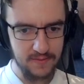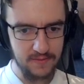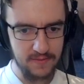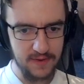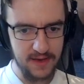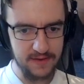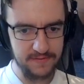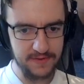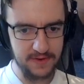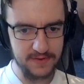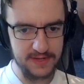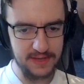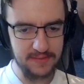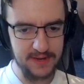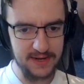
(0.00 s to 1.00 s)
We'll have
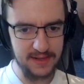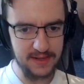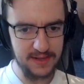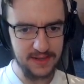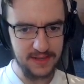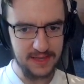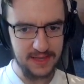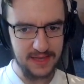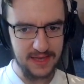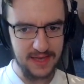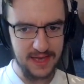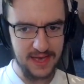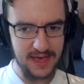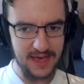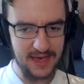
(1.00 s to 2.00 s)
those in the middle.
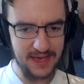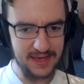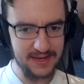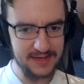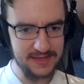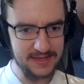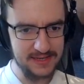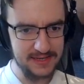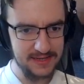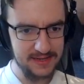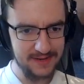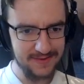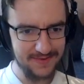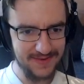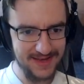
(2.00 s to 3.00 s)
And
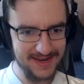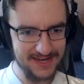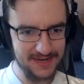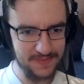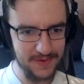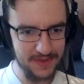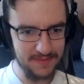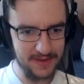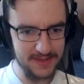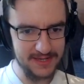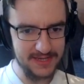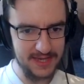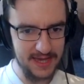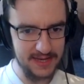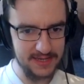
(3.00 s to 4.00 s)
we'll actually put them on the
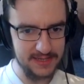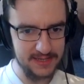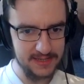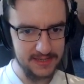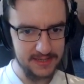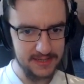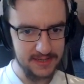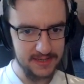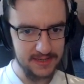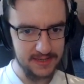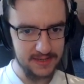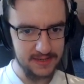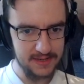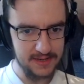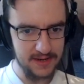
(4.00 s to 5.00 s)
skids.
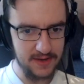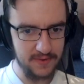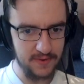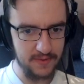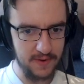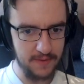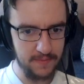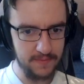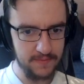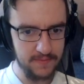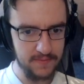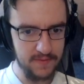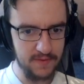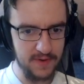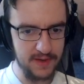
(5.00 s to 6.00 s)
No, we won't.
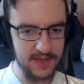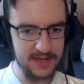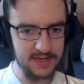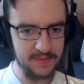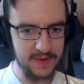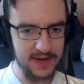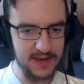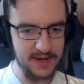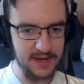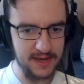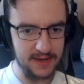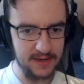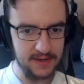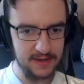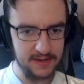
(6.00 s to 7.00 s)
We won't. That's a bad
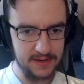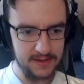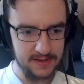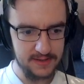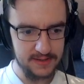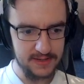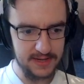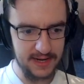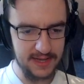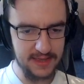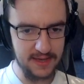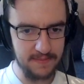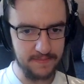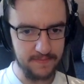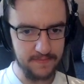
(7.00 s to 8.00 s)
idea. Delete
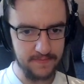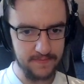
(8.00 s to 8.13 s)
them.